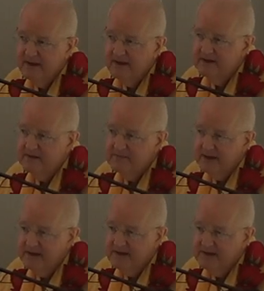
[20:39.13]
i didn't
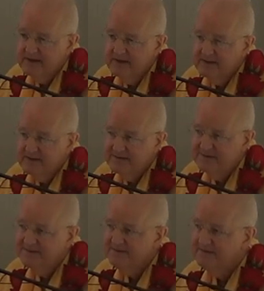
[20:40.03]
make it
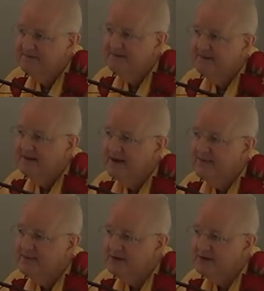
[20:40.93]
i'm